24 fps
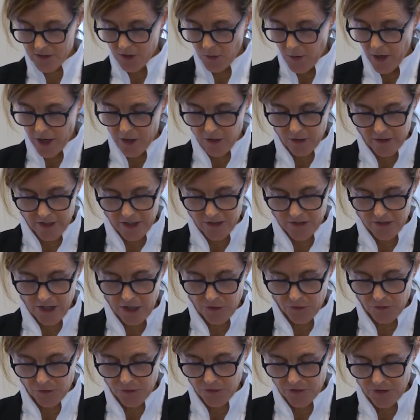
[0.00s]
so utterly
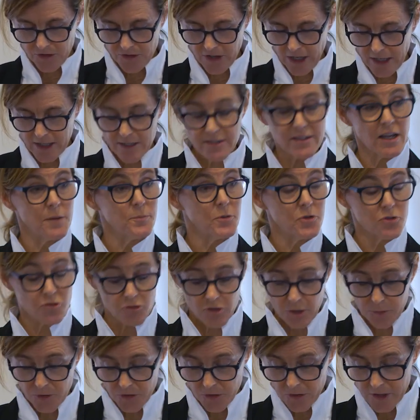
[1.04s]
central to Second Temple
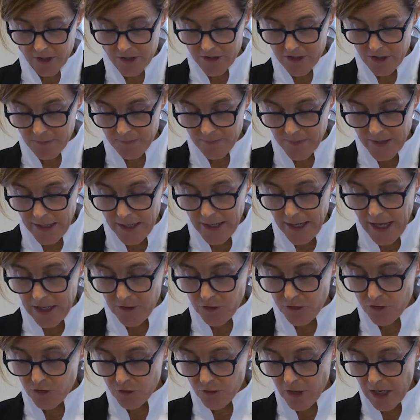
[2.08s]
scripturalism
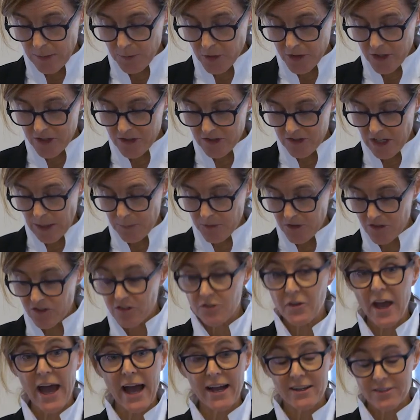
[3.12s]
and to scribal
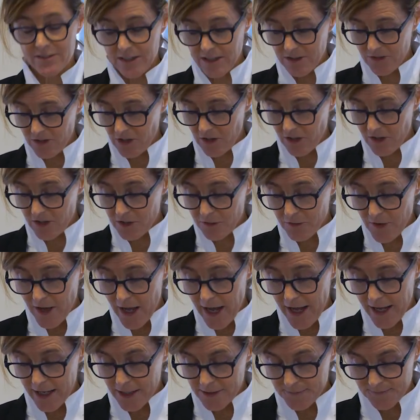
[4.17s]
conceptions of access to the
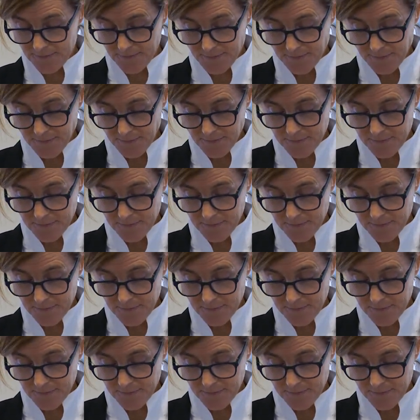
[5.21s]
divine.